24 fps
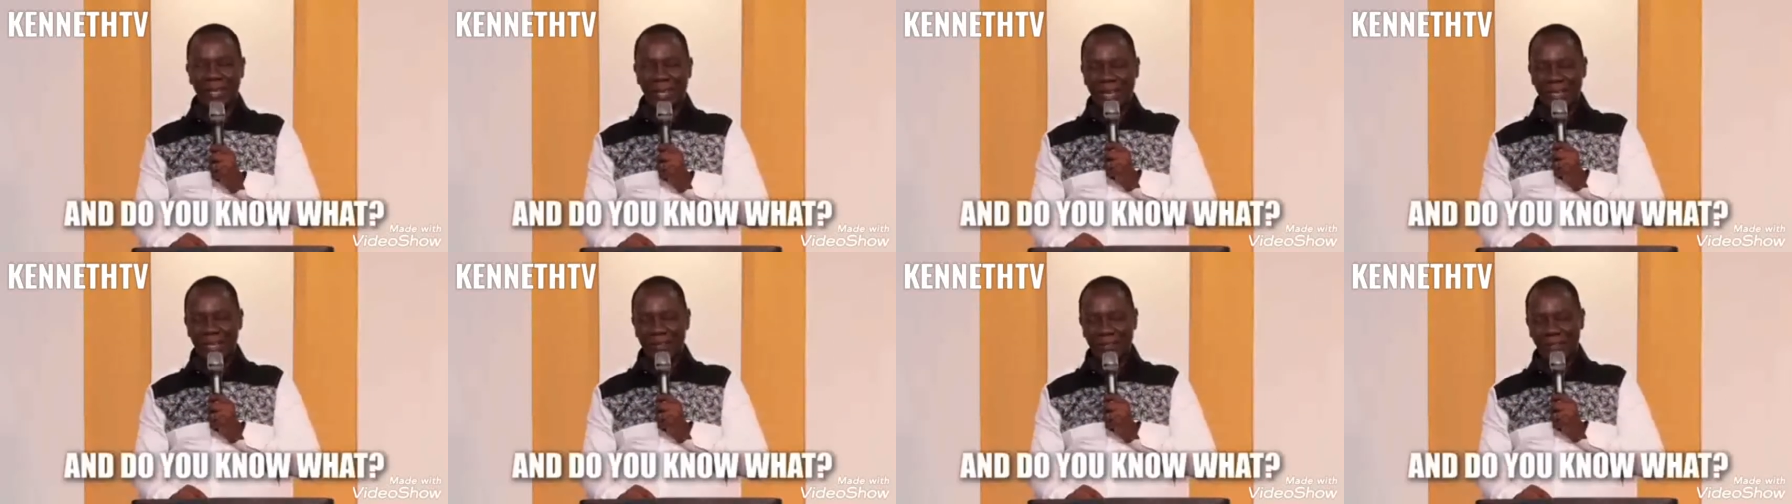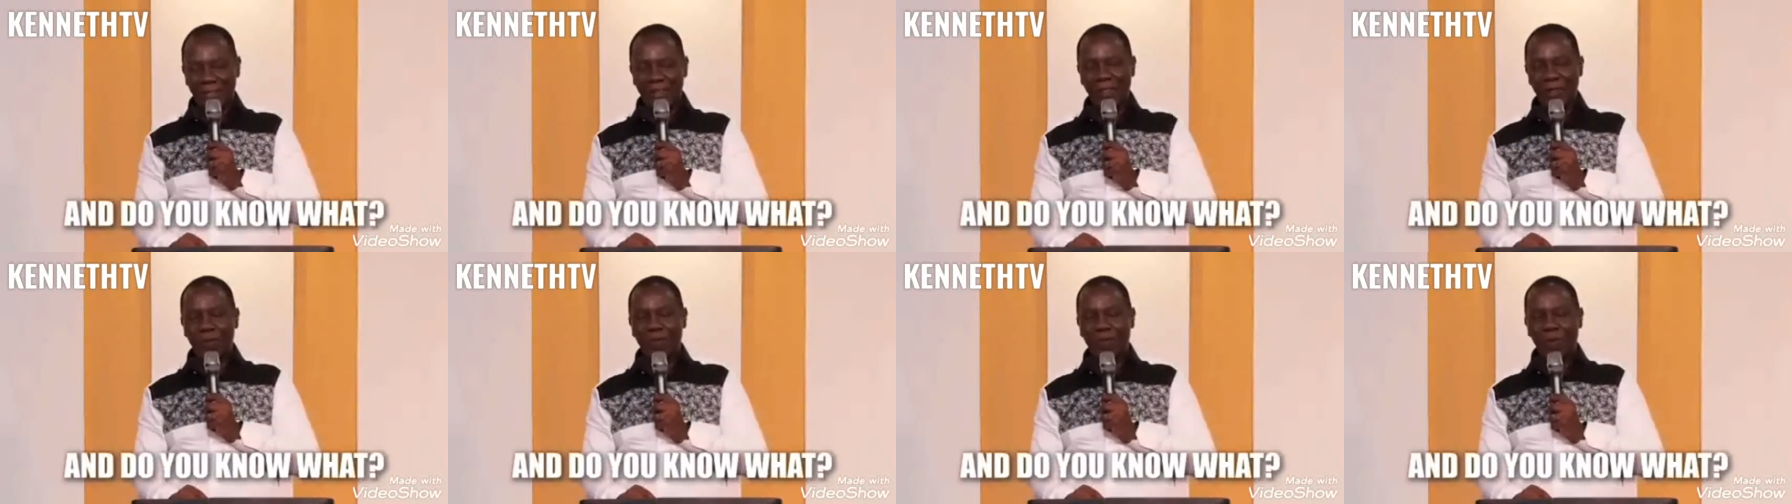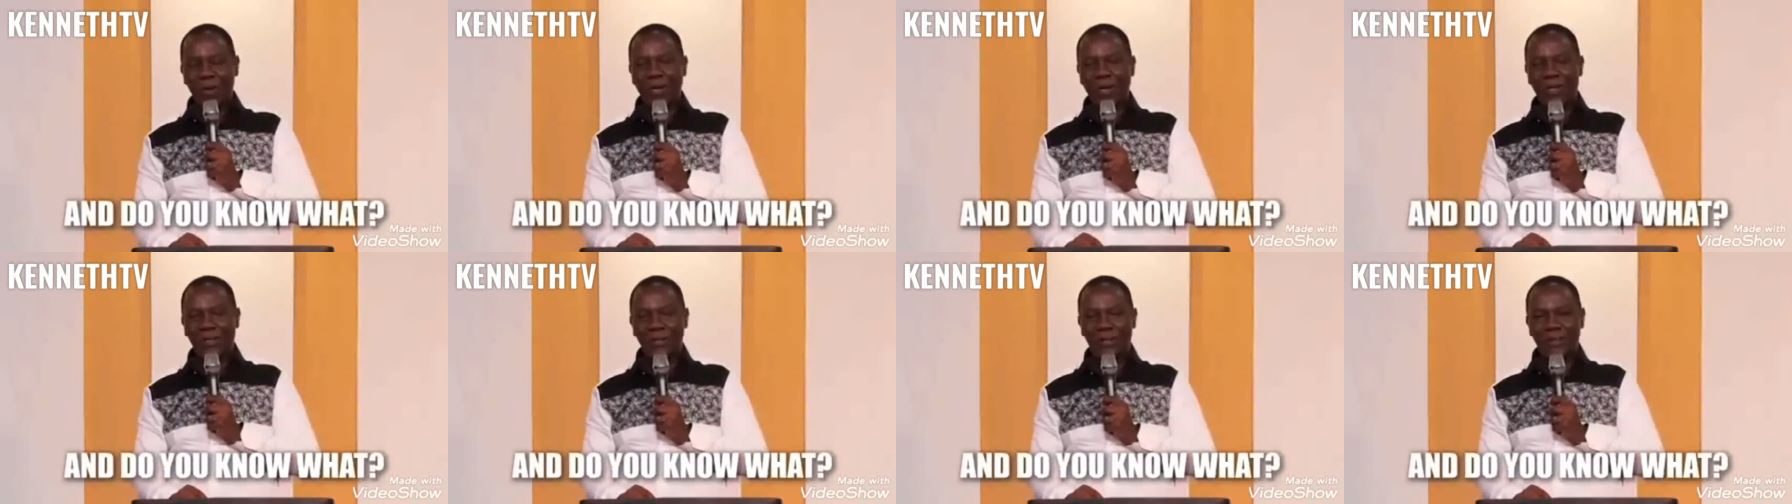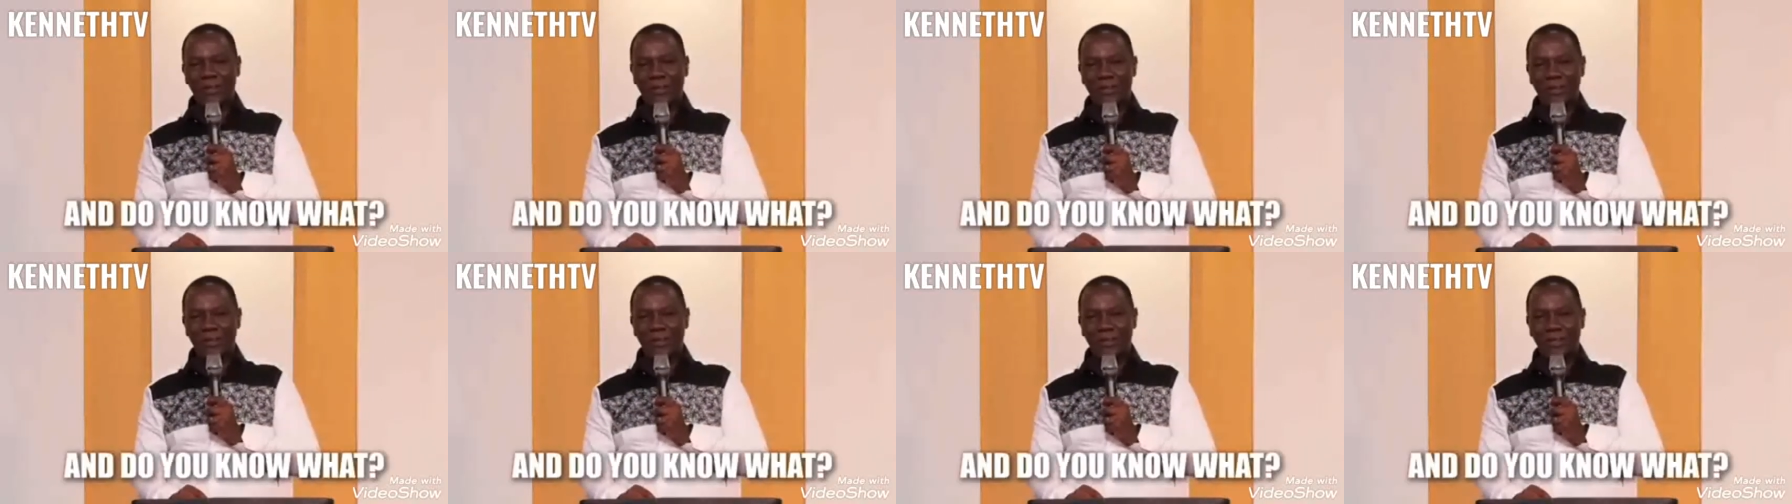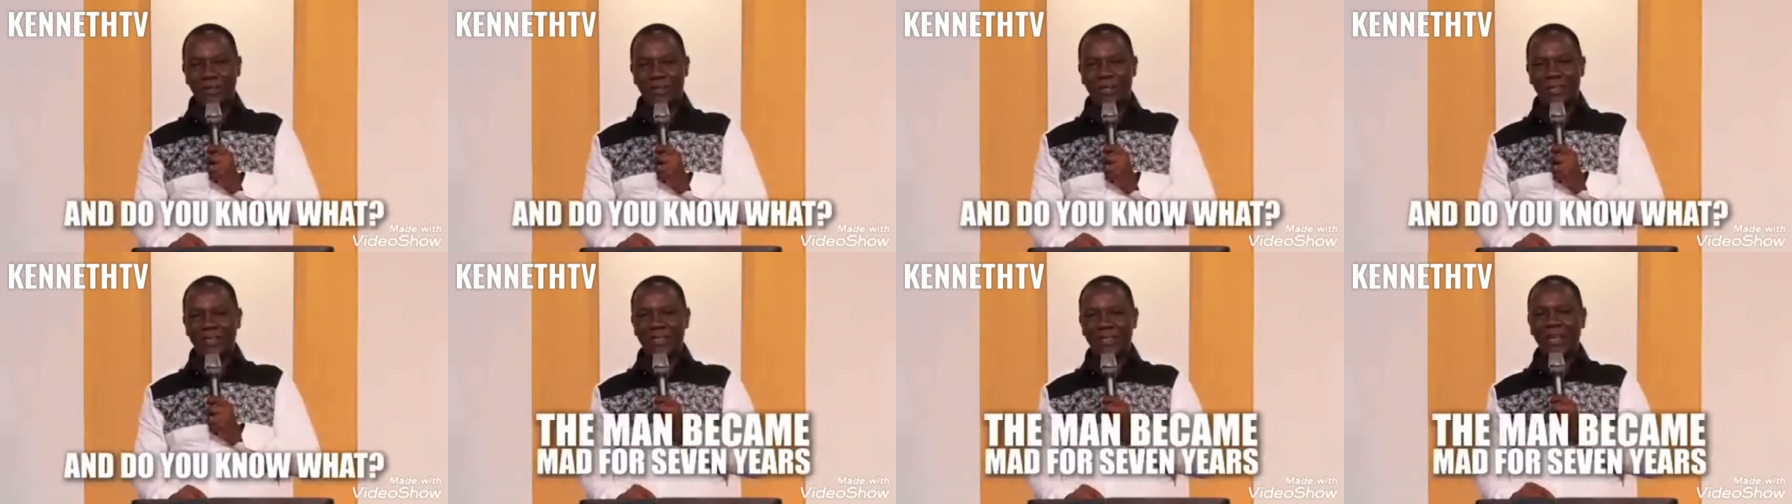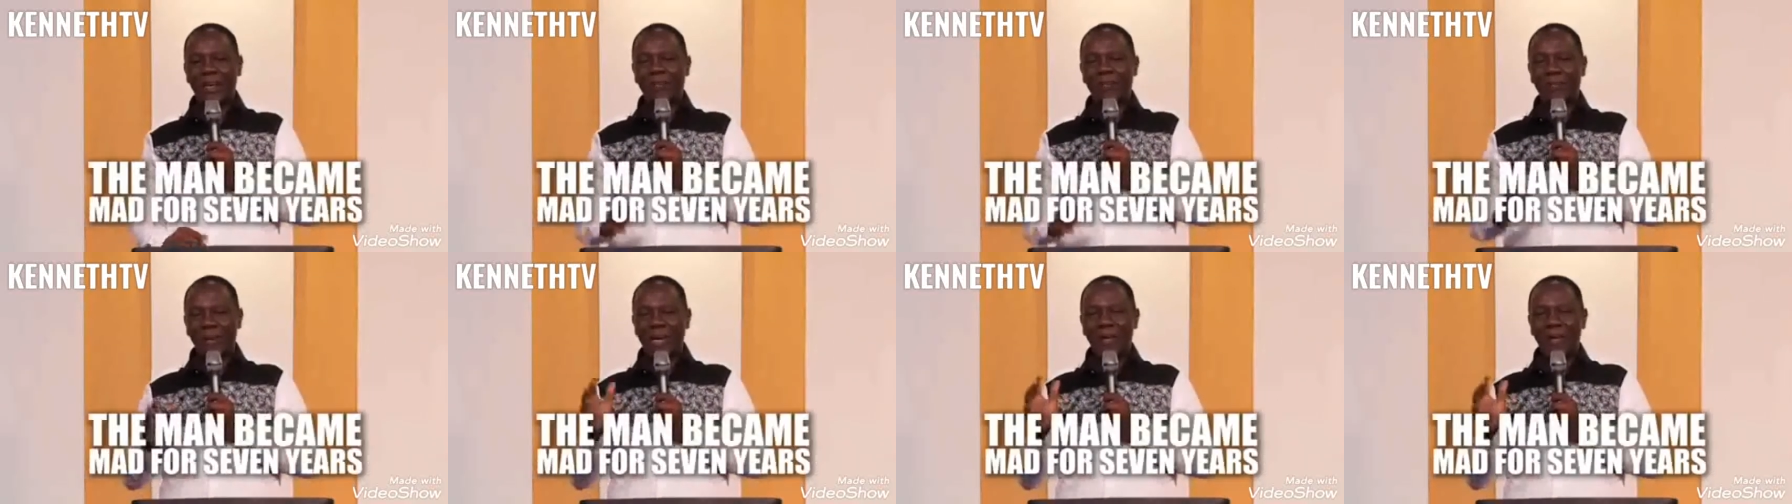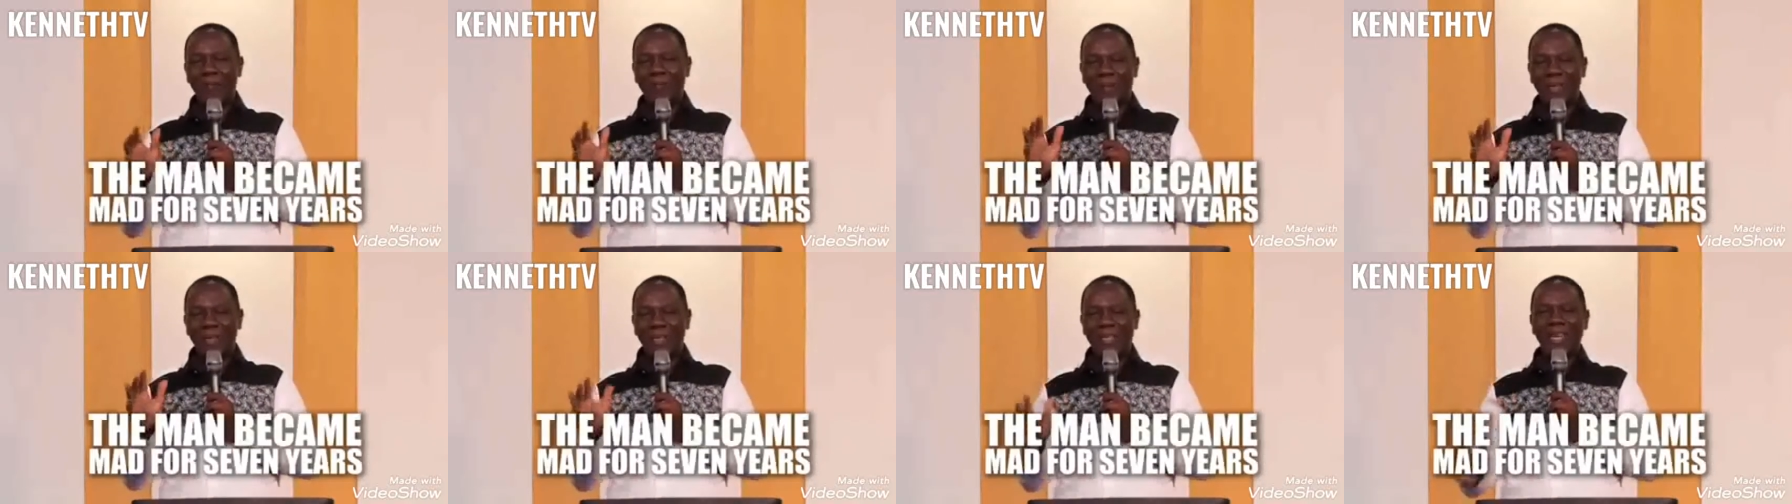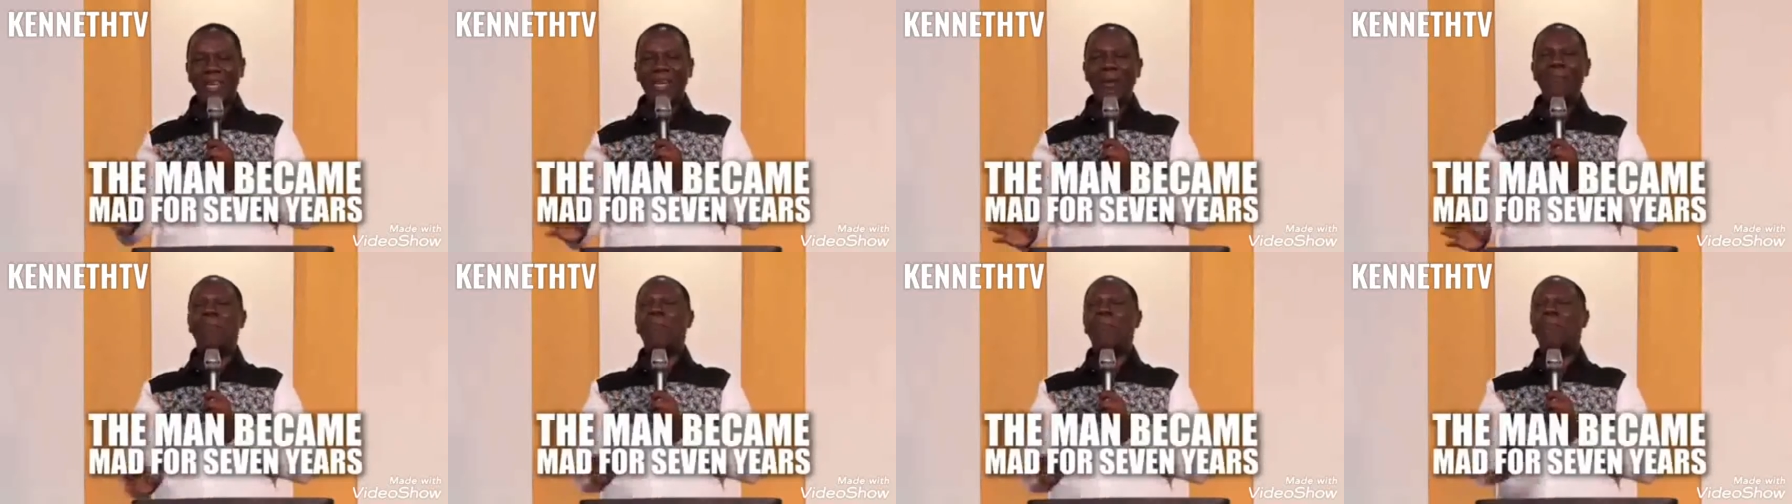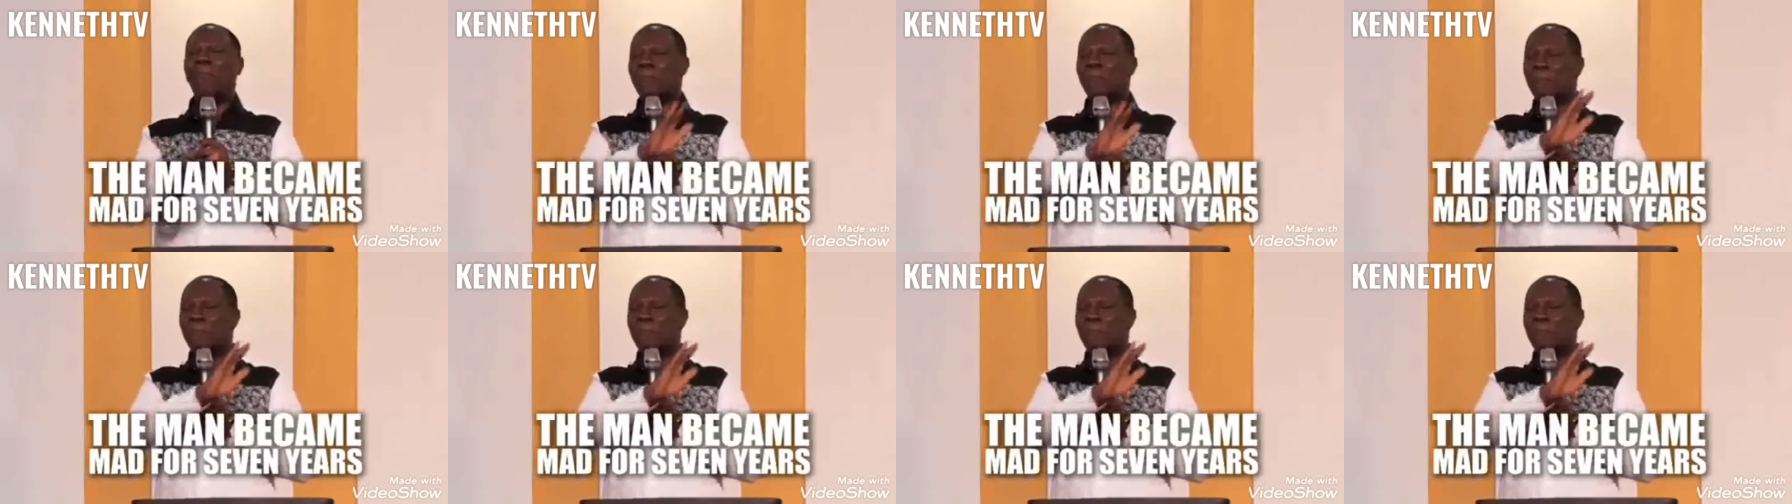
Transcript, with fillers: And do you know what? The man became